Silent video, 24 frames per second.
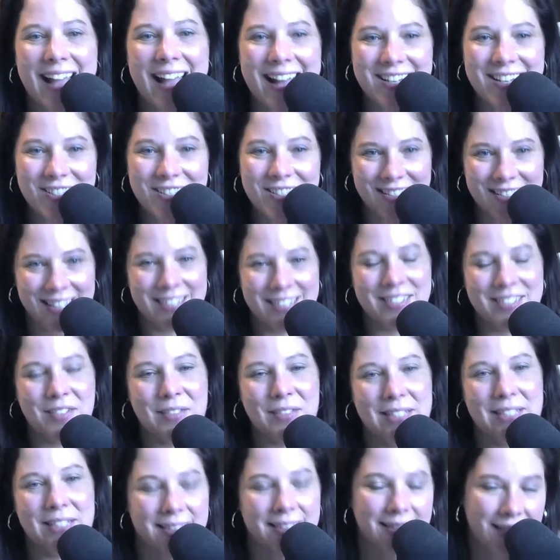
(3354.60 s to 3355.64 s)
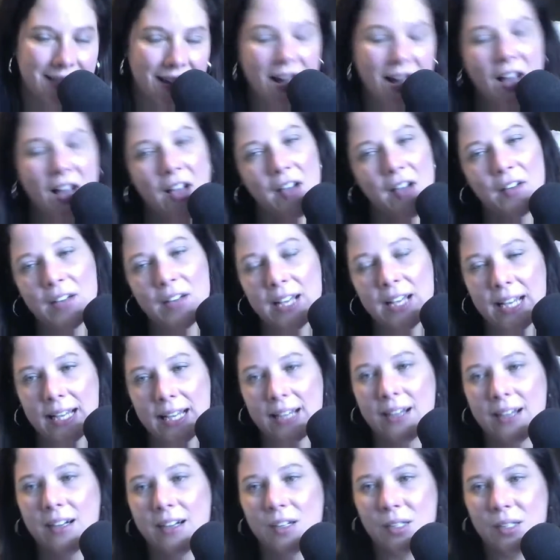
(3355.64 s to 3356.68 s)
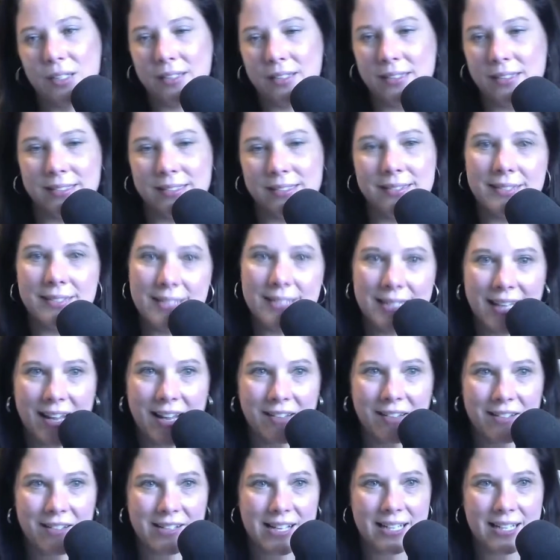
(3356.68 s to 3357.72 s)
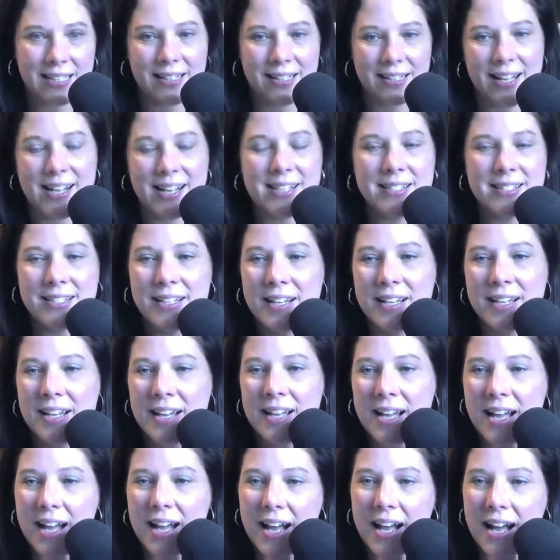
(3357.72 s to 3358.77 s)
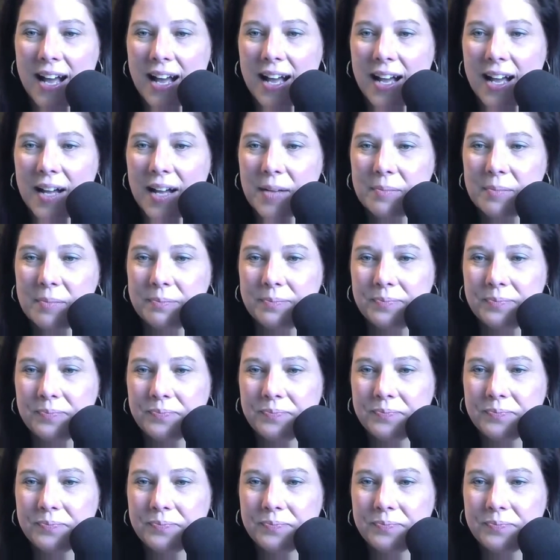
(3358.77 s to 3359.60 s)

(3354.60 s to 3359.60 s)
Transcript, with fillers: Ashley's like, don't end it. Okay, I'll, I'll see how long I can last. Um